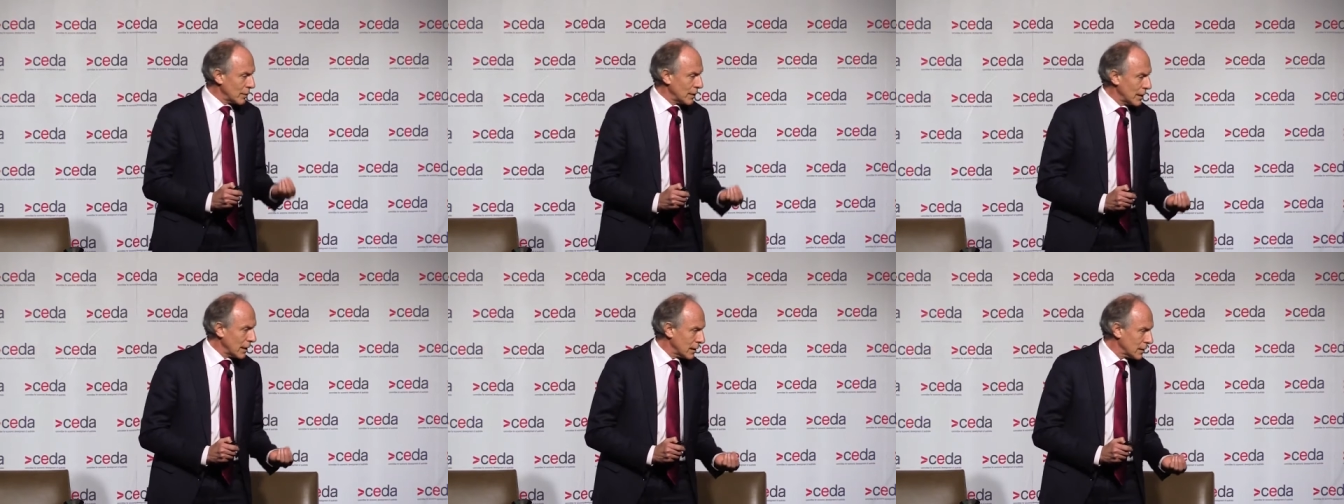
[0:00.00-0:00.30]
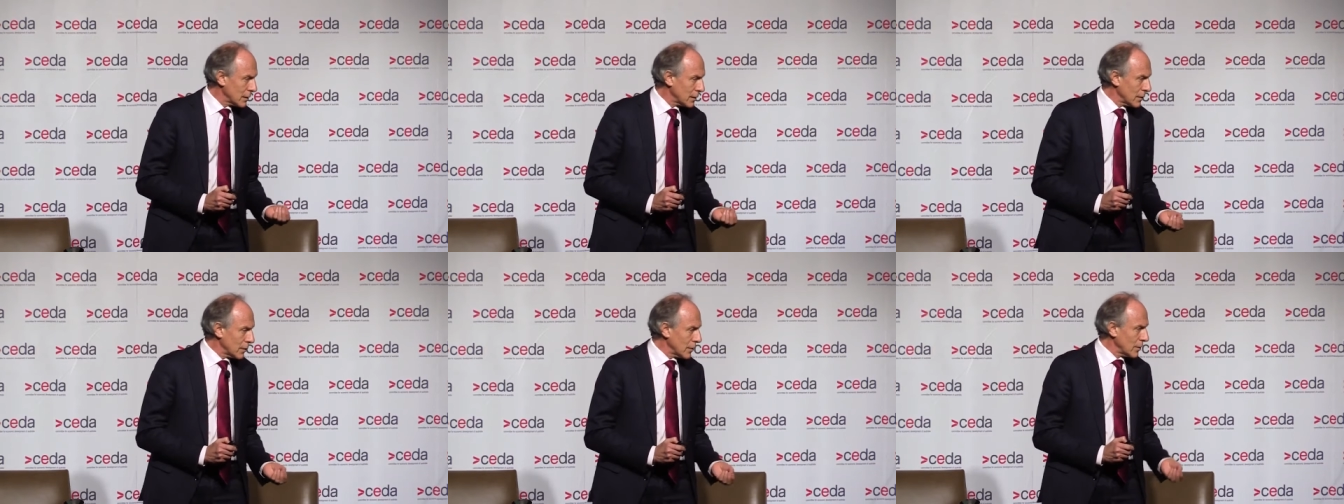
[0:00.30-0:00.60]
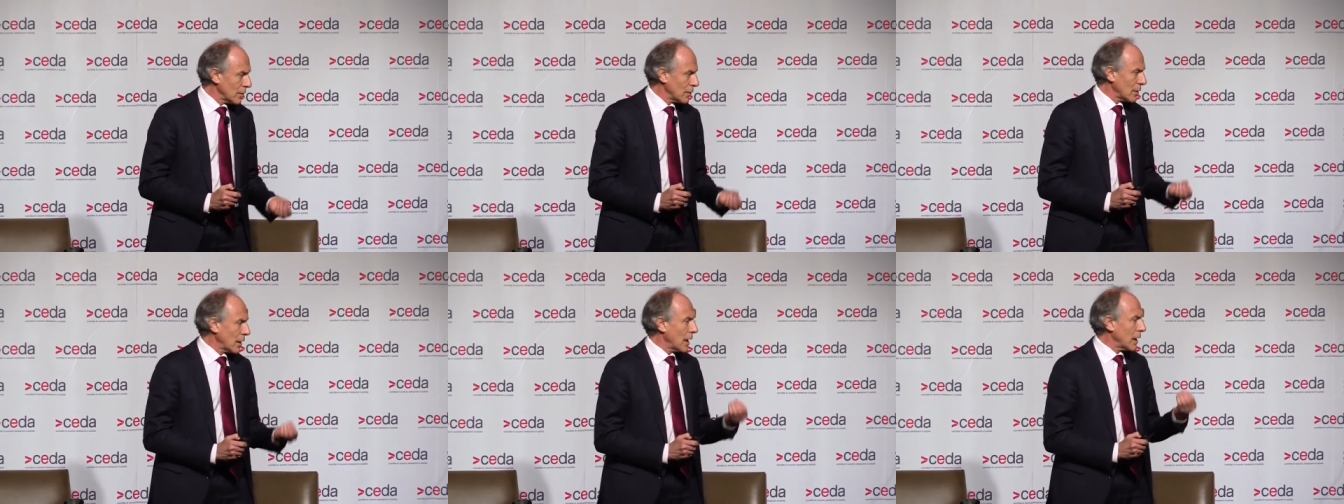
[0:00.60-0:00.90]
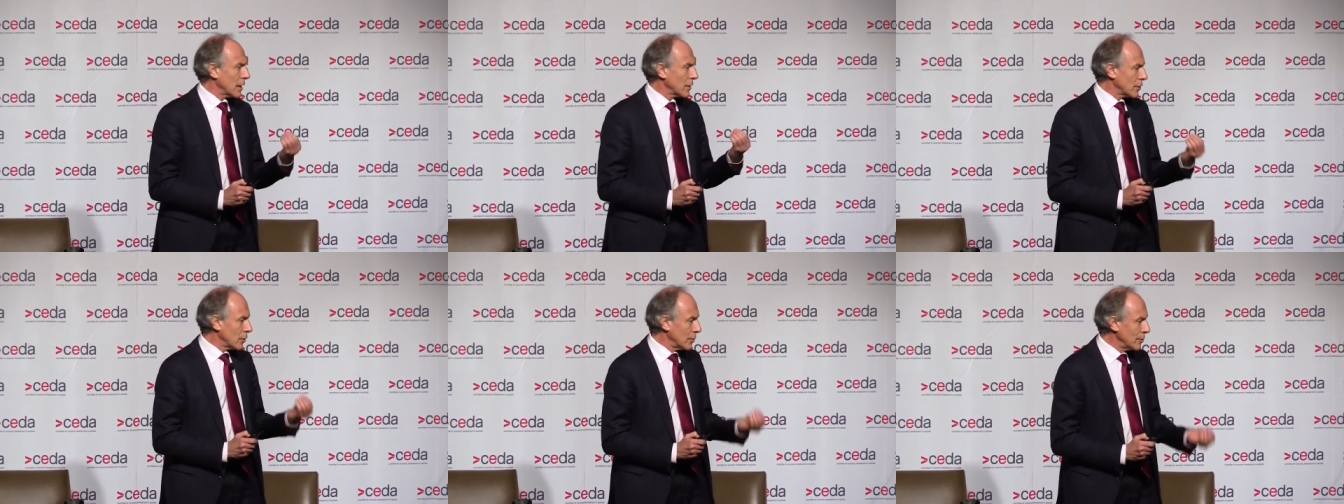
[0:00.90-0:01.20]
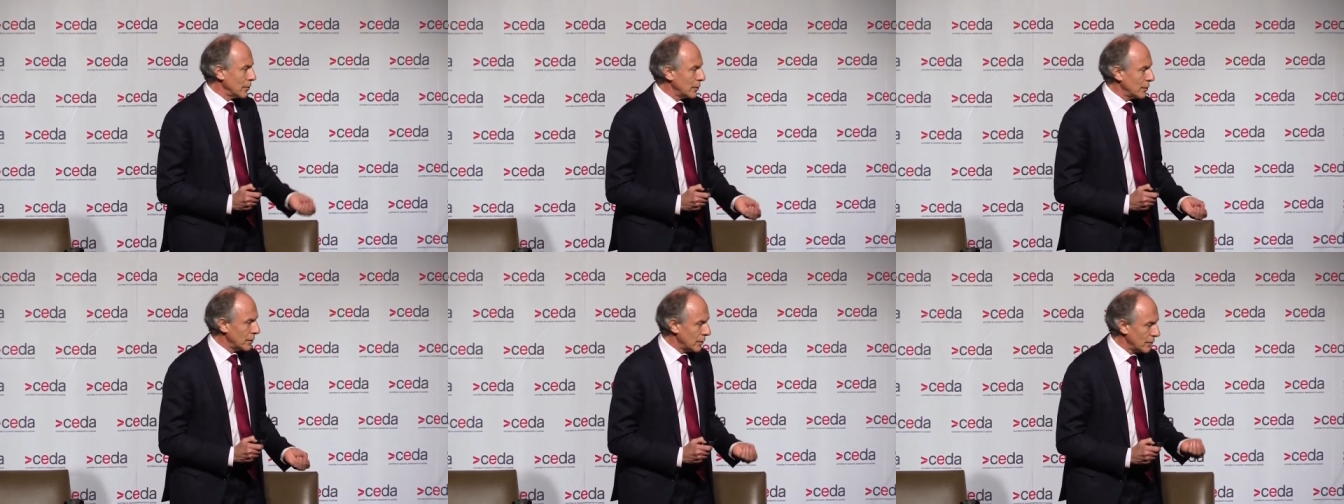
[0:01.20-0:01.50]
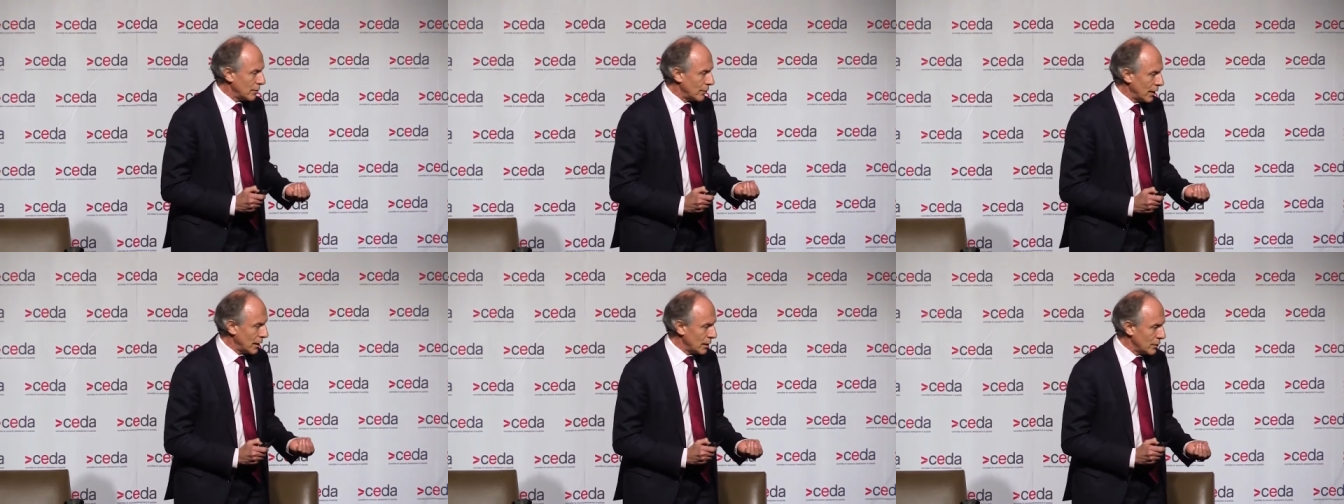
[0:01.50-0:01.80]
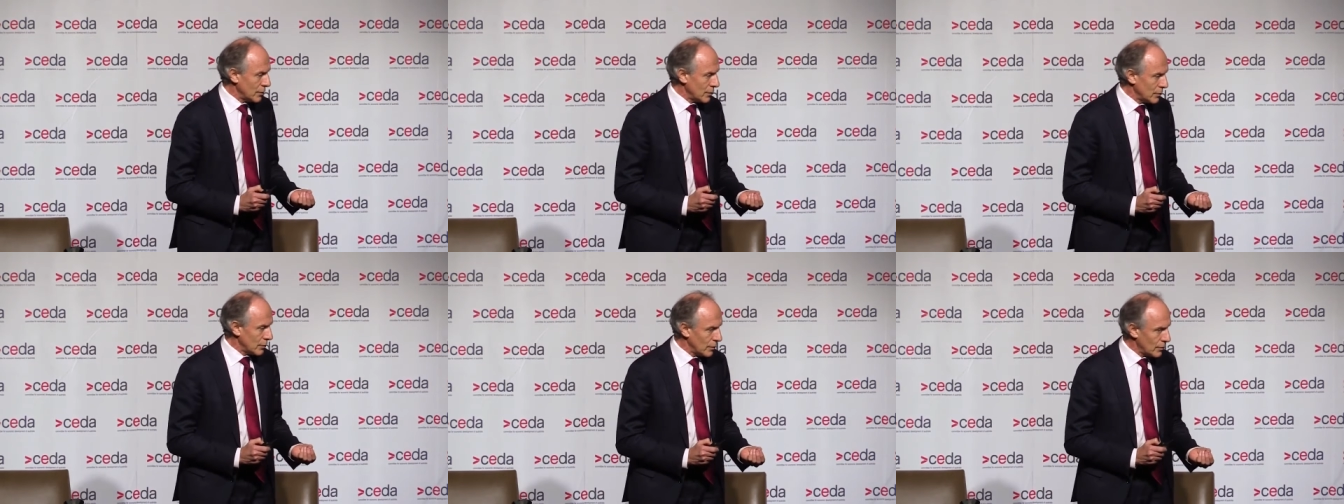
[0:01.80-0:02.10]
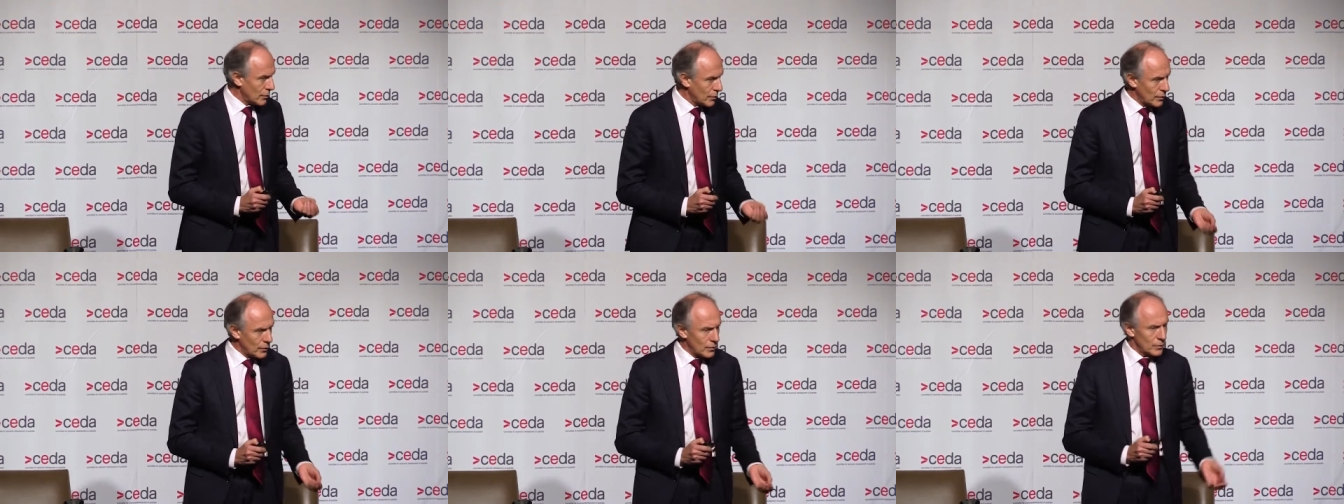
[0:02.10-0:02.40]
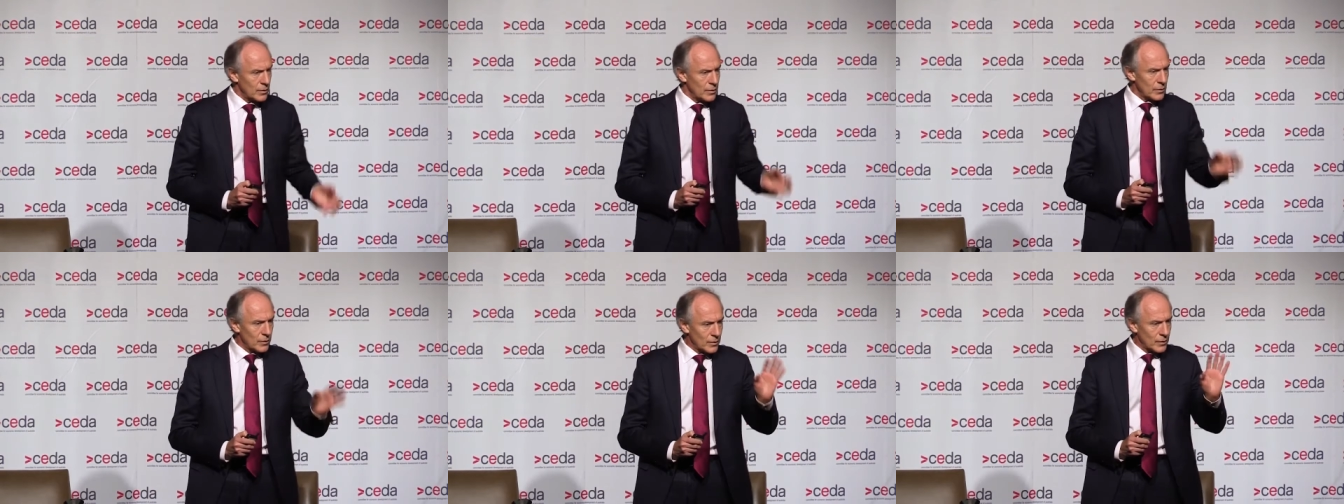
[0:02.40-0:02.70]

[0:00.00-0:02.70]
realities and community values that